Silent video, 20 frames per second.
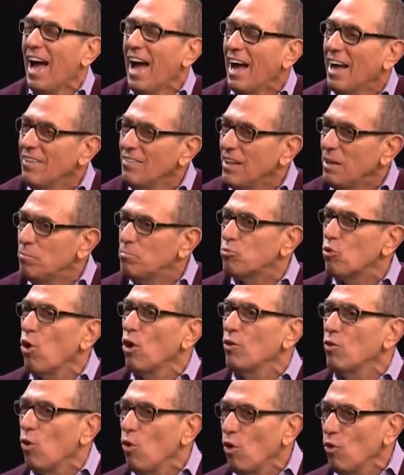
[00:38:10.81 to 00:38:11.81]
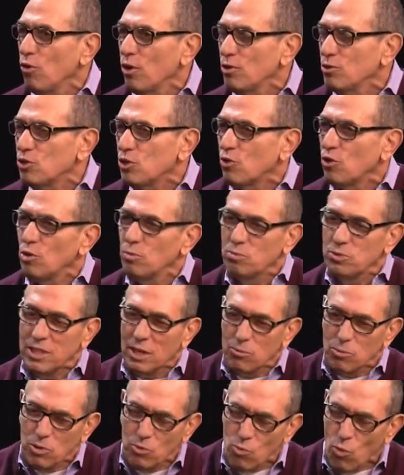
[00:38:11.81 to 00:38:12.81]
And he brought all those groups,
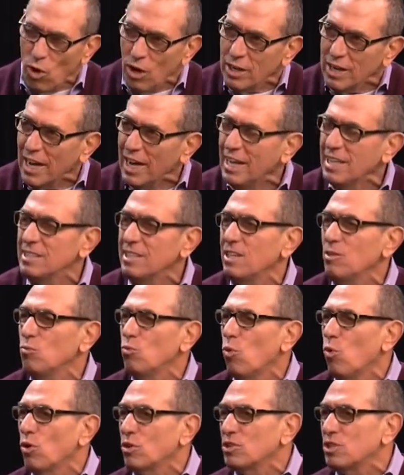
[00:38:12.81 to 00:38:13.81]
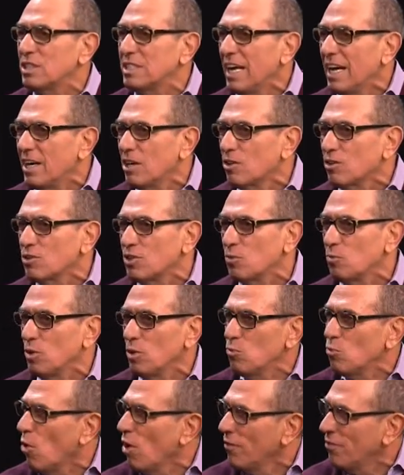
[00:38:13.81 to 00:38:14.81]
and we want anti war singers, and we
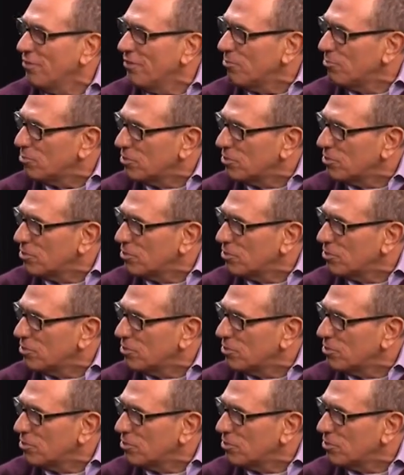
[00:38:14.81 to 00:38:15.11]
want